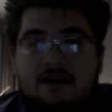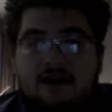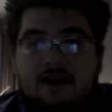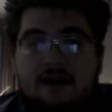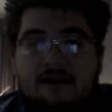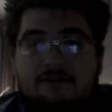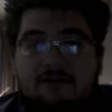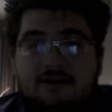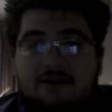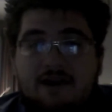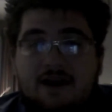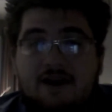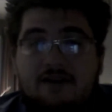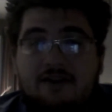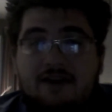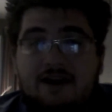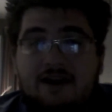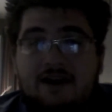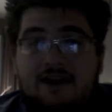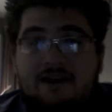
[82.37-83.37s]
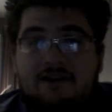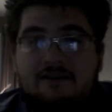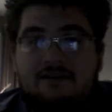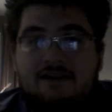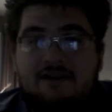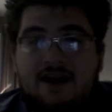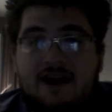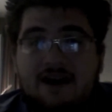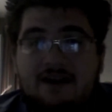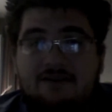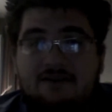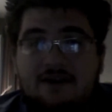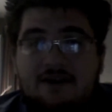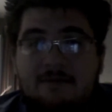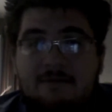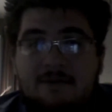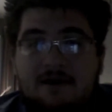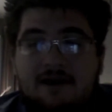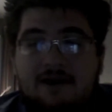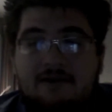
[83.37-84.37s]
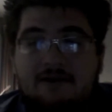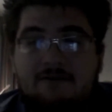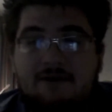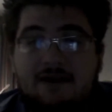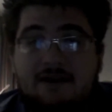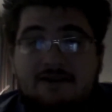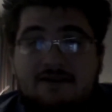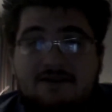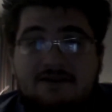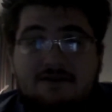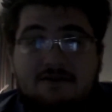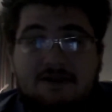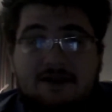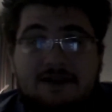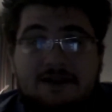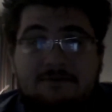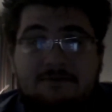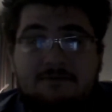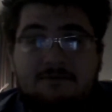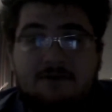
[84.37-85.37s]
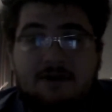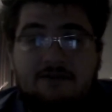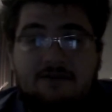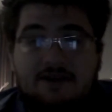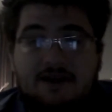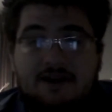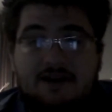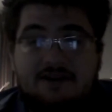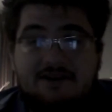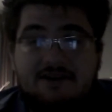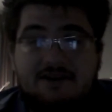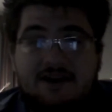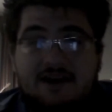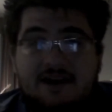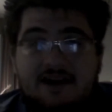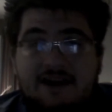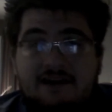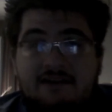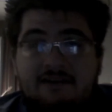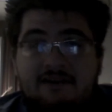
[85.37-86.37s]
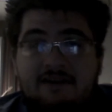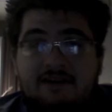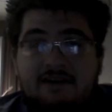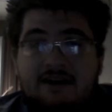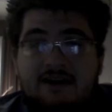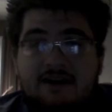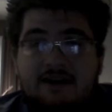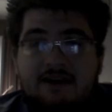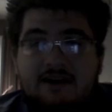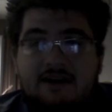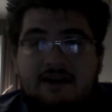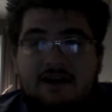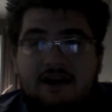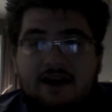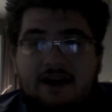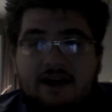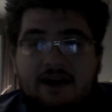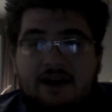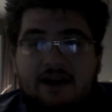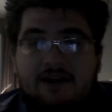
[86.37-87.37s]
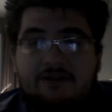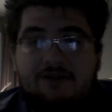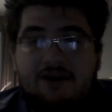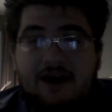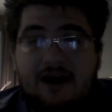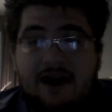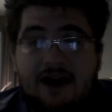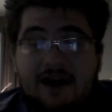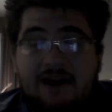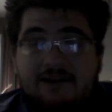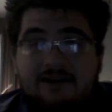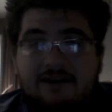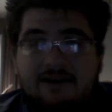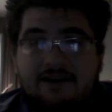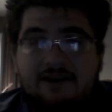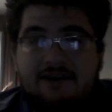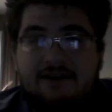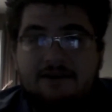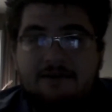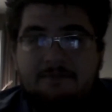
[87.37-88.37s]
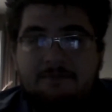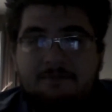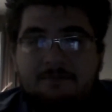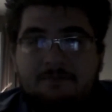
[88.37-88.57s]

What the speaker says: I forgot that I to activate my reckless greed whenever I should have, and if I had done it